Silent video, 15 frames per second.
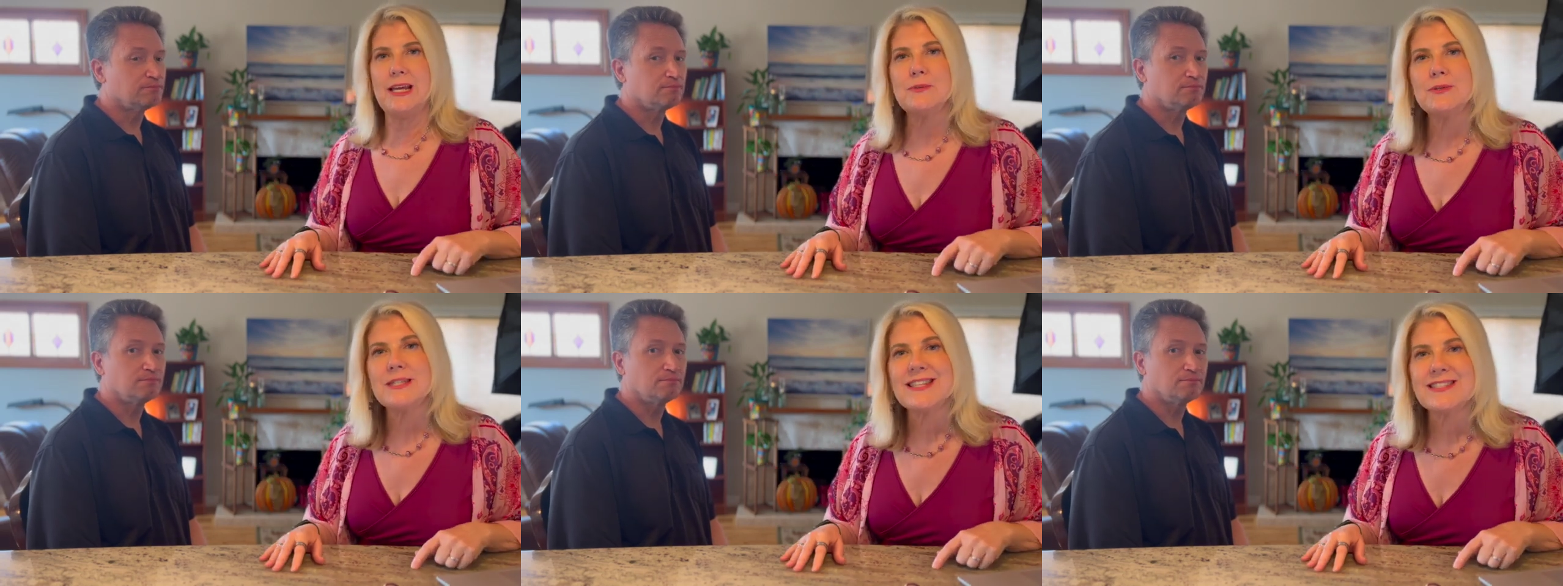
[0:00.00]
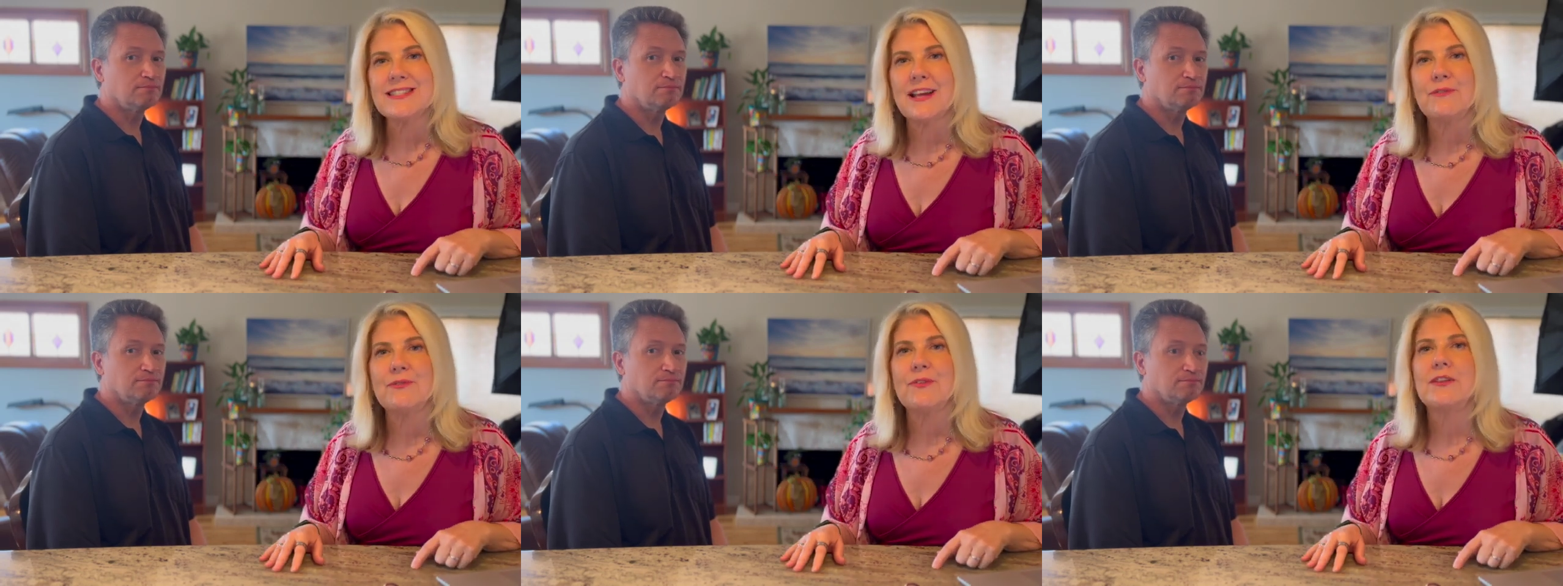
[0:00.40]
Speaker 1: it was
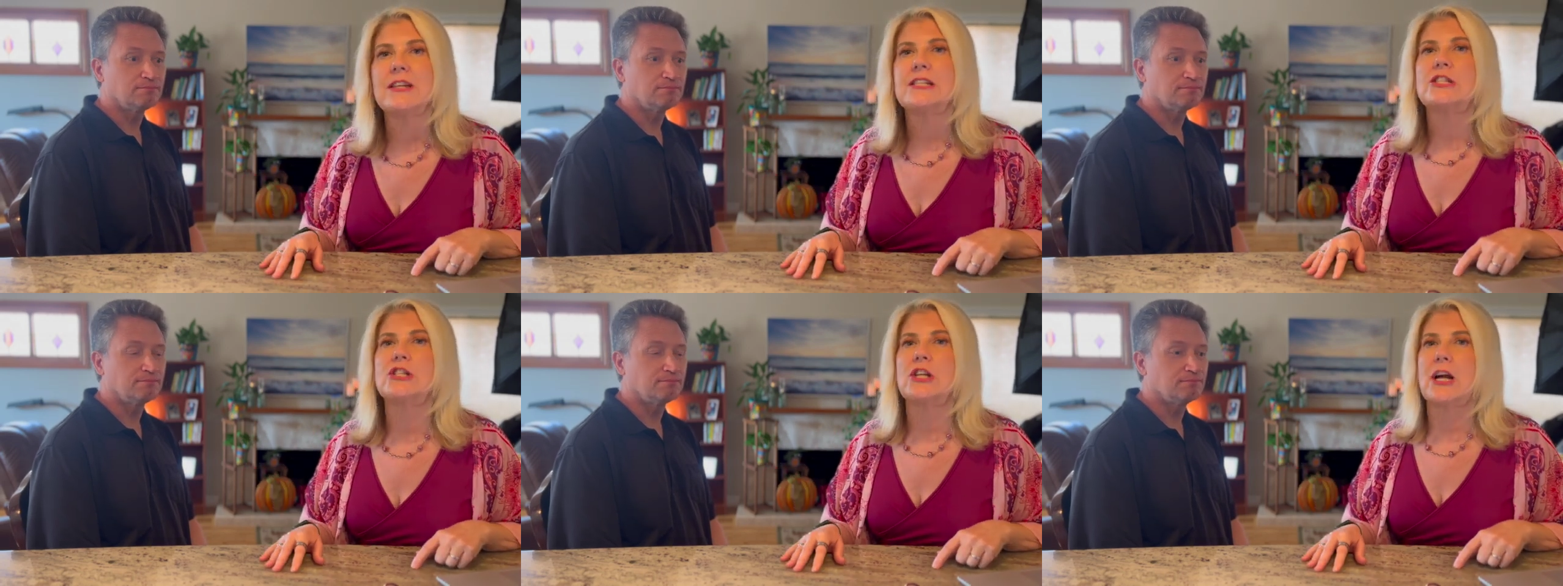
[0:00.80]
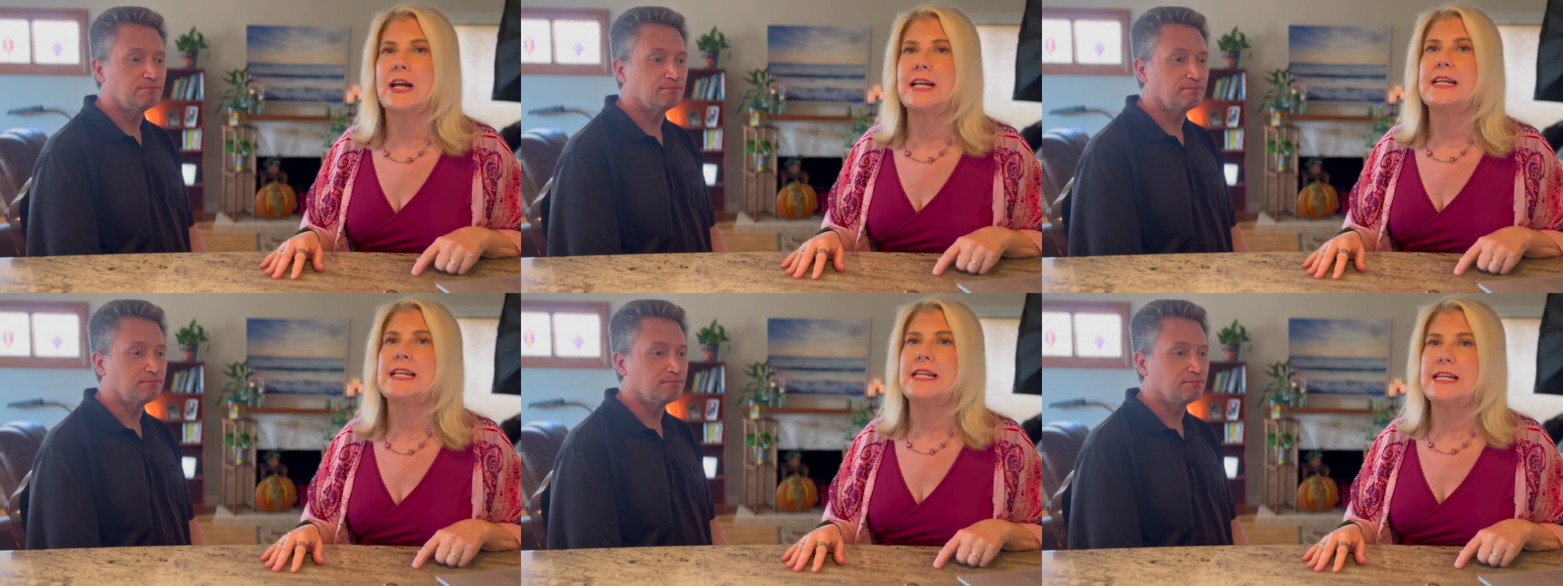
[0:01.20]
designed for the
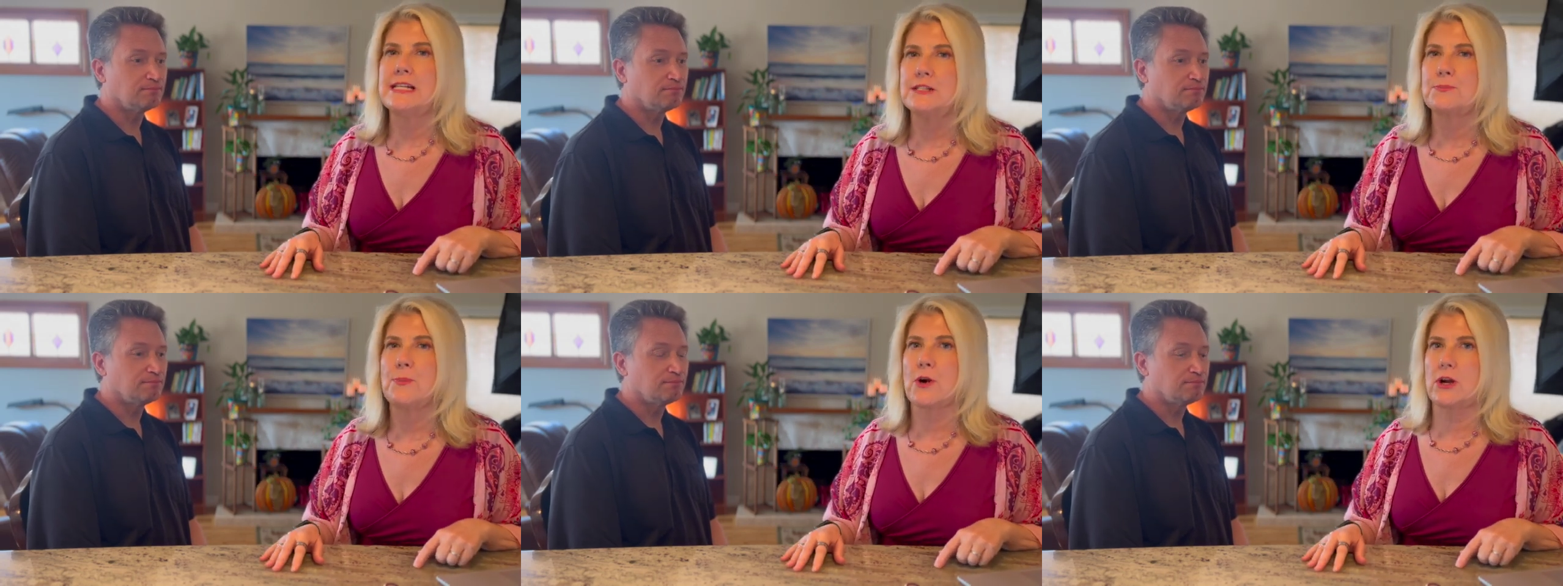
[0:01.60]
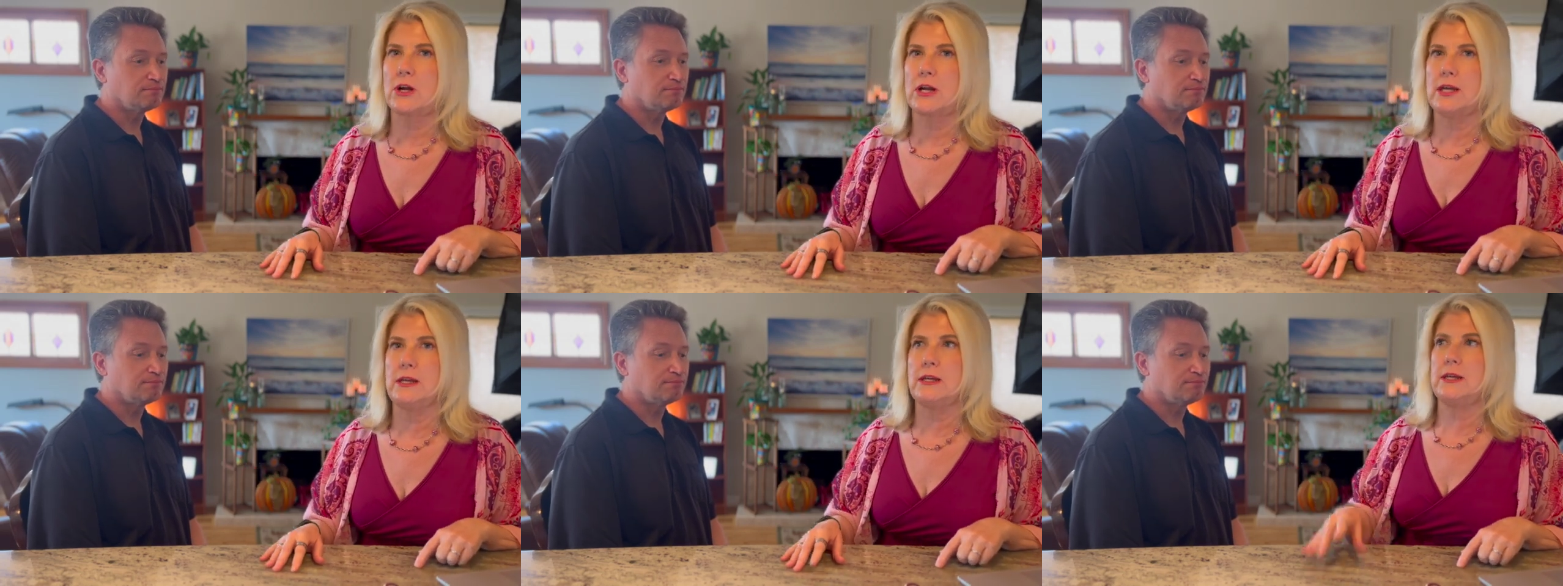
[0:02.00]
Chinese
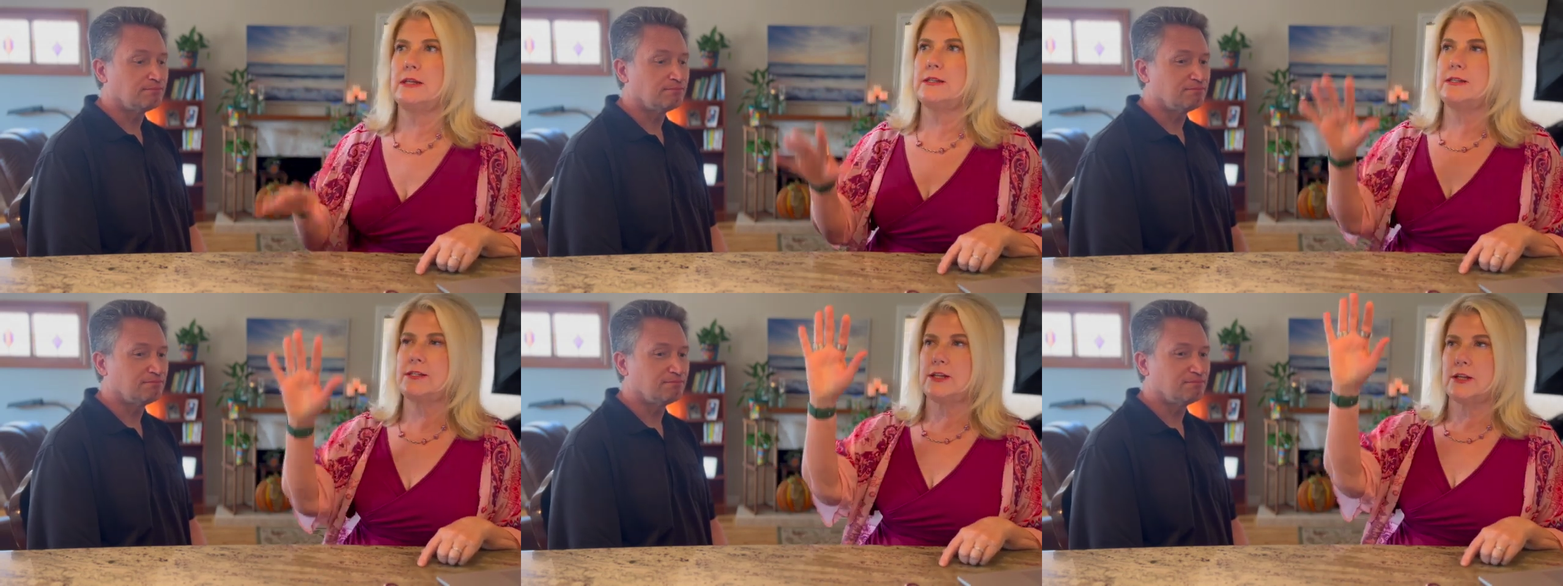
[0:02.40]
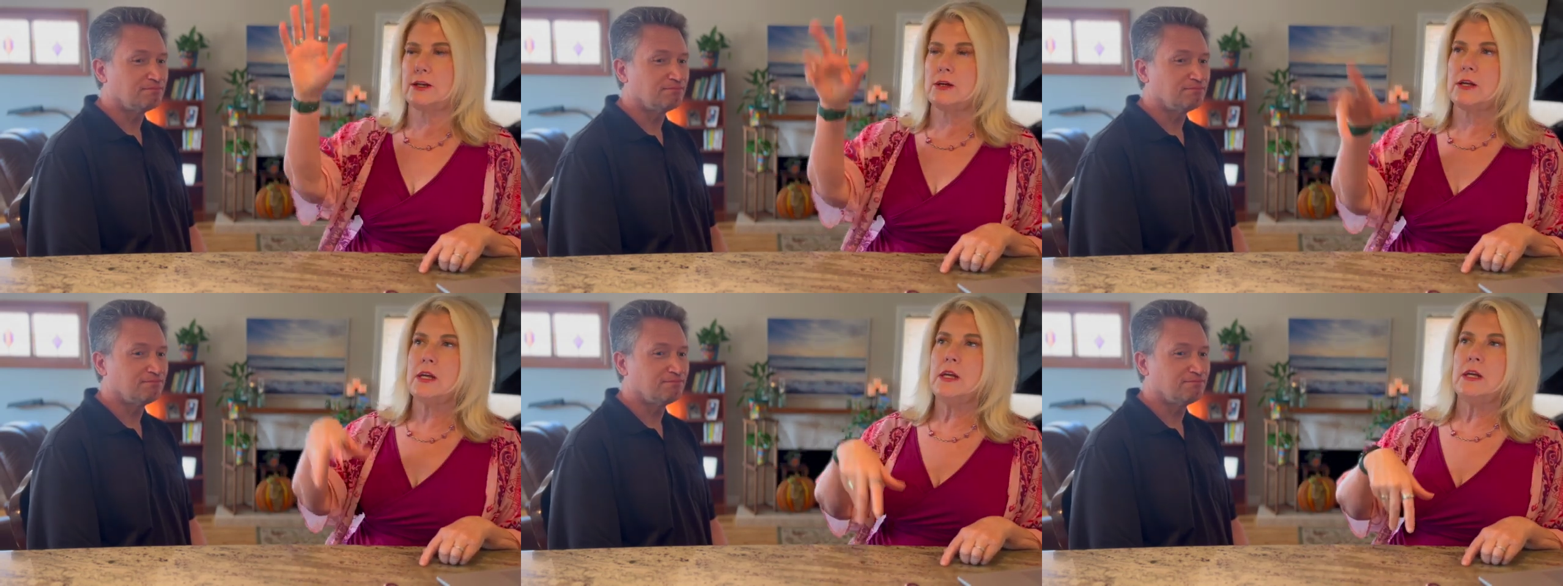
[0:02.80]
market and to